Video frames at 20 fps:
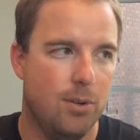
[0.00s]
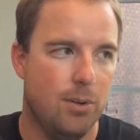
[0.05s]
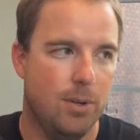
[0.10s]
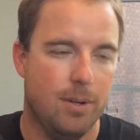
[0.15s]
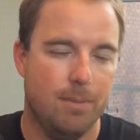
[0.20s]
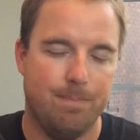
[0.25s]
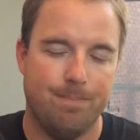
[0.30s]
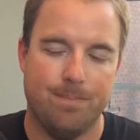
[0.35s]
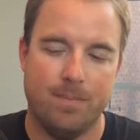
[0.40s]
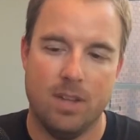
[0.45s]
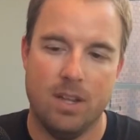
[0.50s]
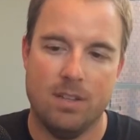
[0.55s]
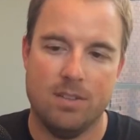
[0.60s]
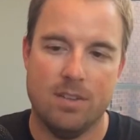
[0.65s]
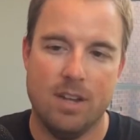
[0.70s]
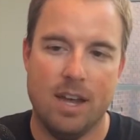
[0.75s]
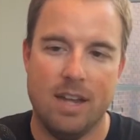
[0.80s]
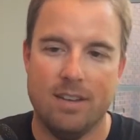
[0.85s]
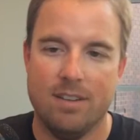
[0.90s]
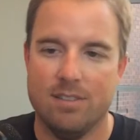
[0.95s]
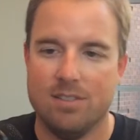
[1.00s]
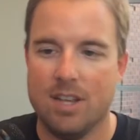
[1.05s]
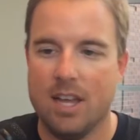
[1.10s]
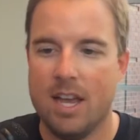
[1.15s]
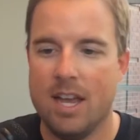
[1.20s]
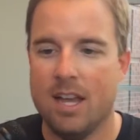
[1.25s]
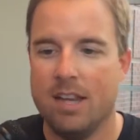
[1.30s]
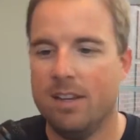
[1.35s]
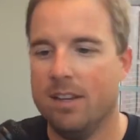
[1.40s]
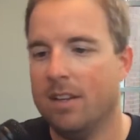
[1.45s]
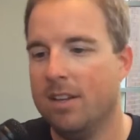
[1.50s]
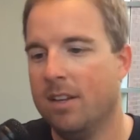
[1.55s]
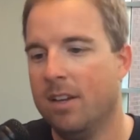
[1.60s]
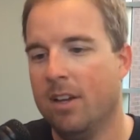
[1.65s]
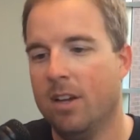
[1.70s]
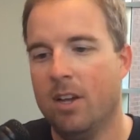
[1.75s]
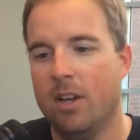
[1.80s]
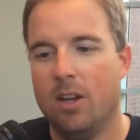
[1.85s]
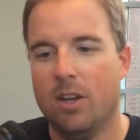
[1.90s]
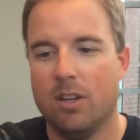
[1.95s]
and it's not designed to
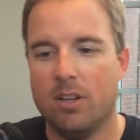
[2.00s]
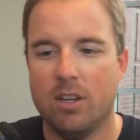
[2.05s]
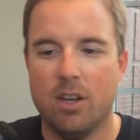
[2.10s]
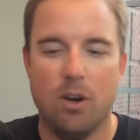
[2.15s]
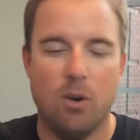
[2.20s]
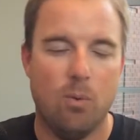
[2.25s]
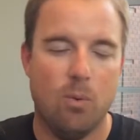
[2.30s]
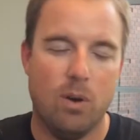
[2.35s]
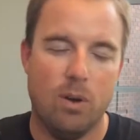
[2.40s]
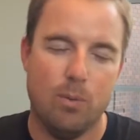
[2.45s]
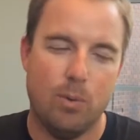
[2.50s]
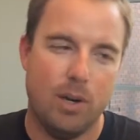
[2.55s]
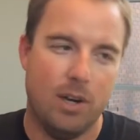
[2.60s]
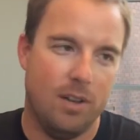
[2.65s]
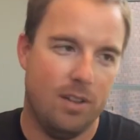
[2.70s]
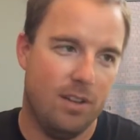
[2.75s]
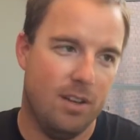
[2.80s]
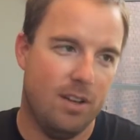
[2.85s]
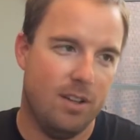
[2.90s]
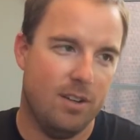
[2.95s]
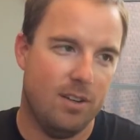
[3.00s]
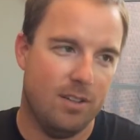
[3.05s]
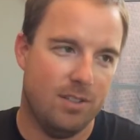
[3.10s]
go one way or the other.